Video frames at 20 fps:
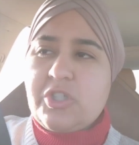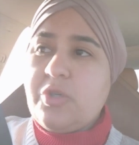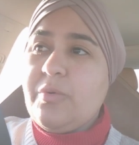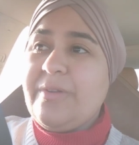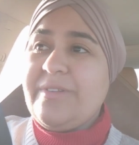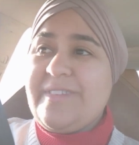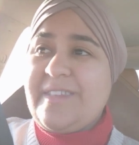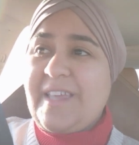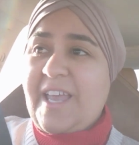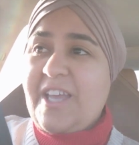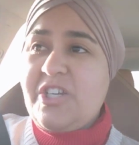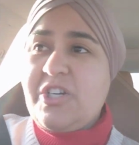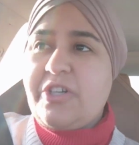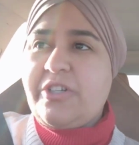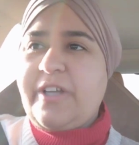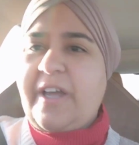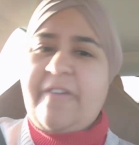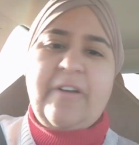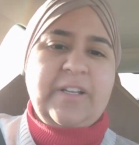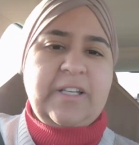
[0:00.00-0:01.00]
She was the HR
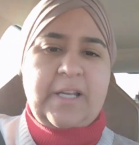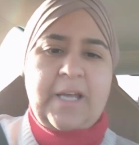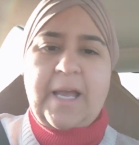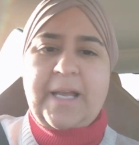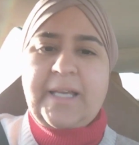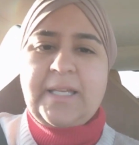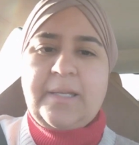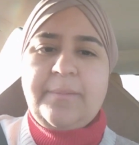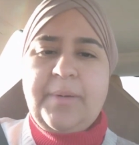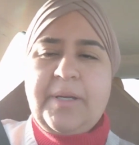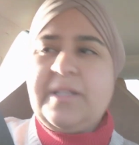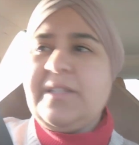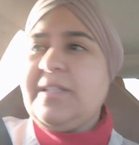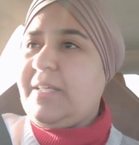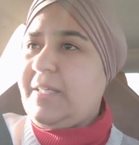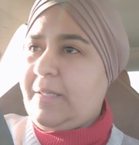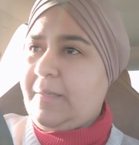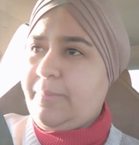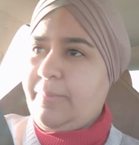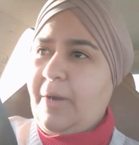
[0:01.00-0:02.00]
director, academic
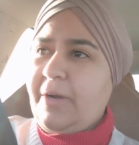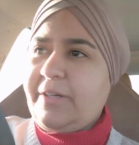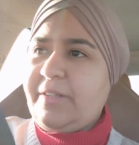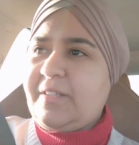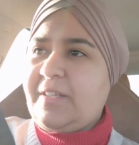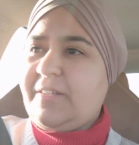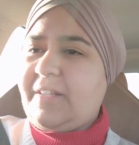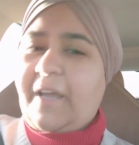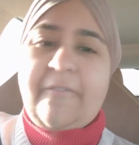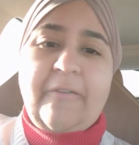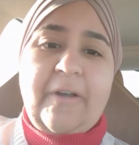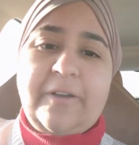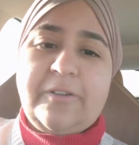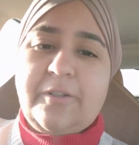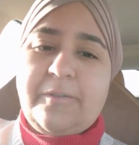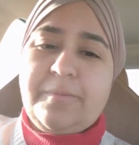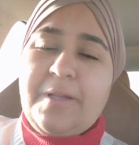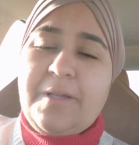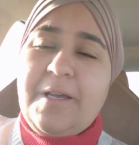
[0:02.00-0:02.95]
dean, marketing director,